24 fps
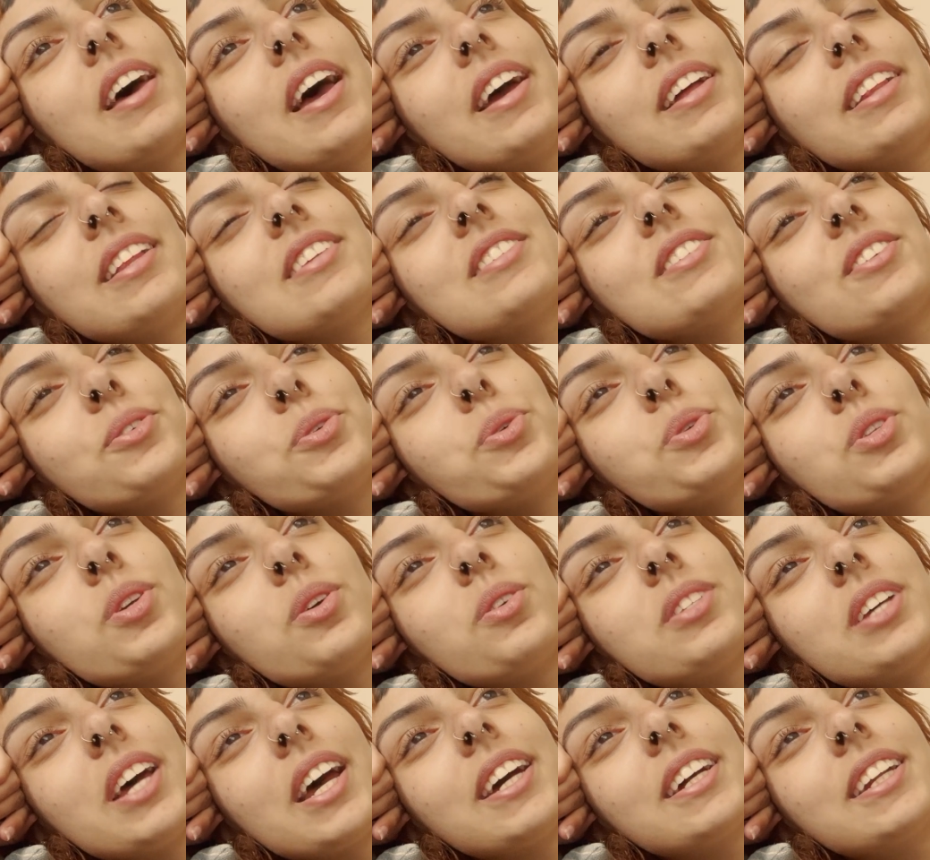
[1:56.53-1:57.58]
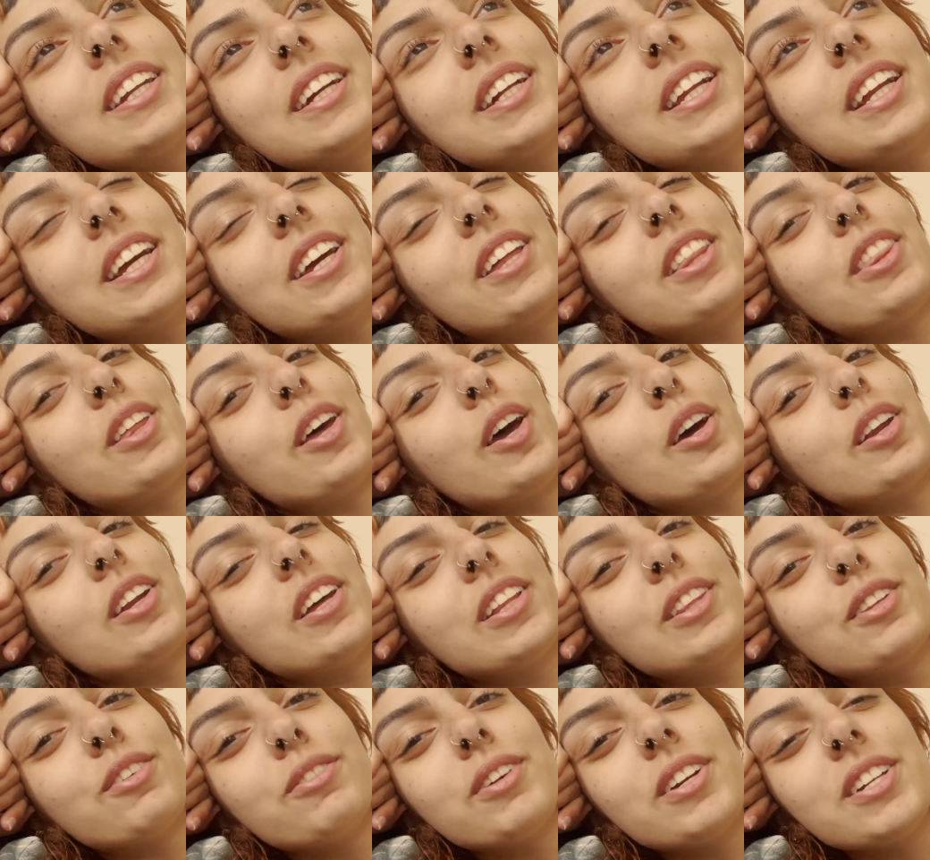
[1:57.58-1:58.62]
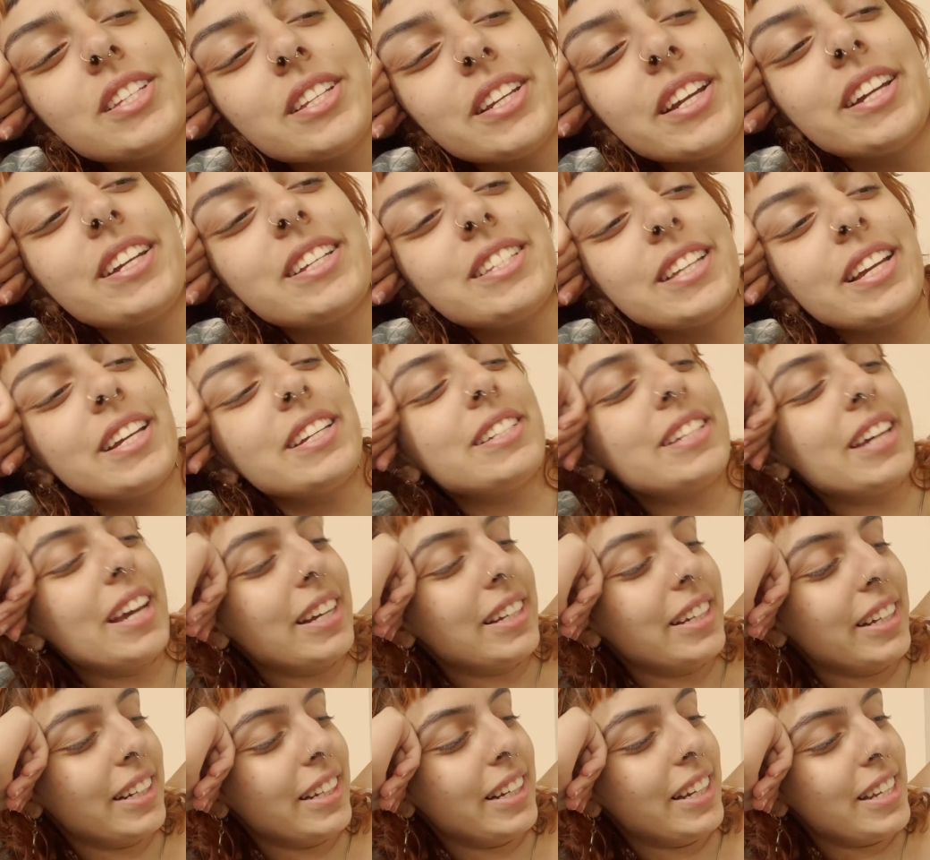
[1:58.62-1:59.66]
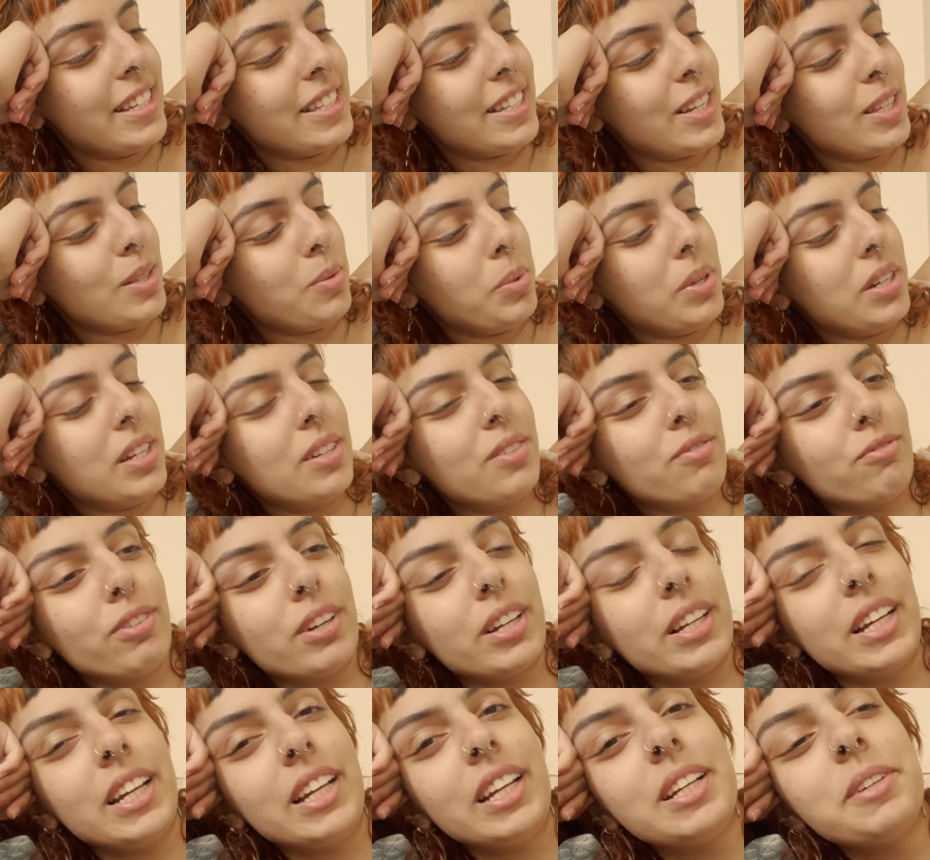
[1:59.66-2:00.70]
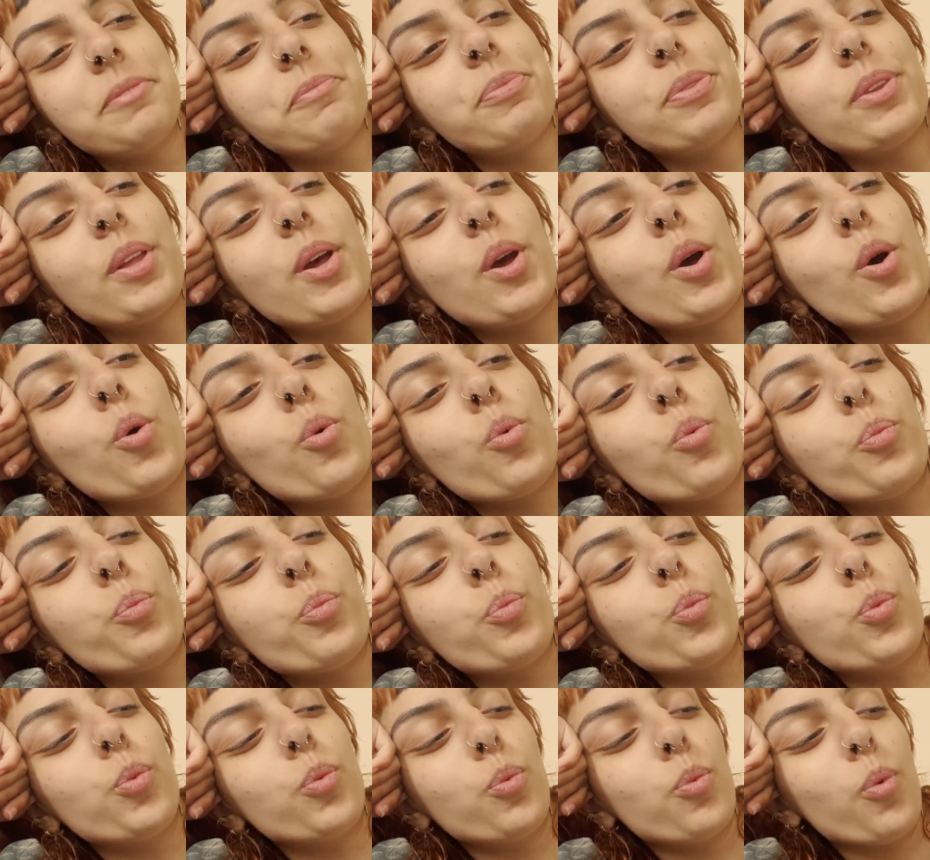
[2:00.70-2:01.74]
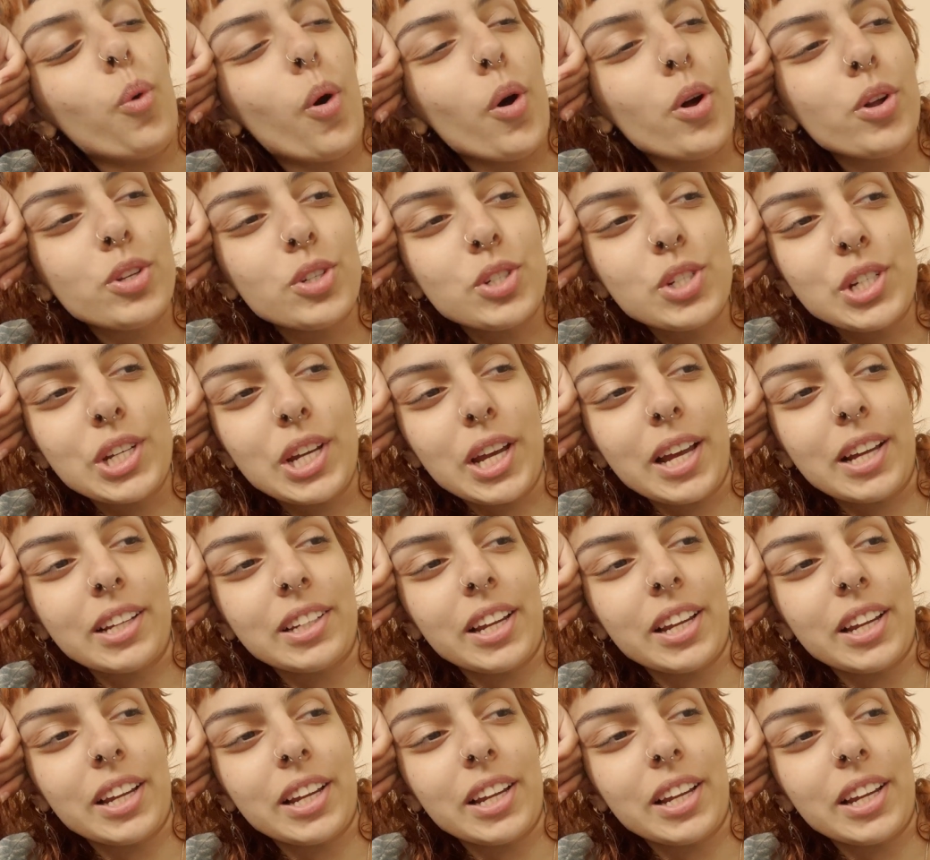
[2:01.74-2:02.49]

There's also technically a third, and the reason I say technically is because we didn't really watch it,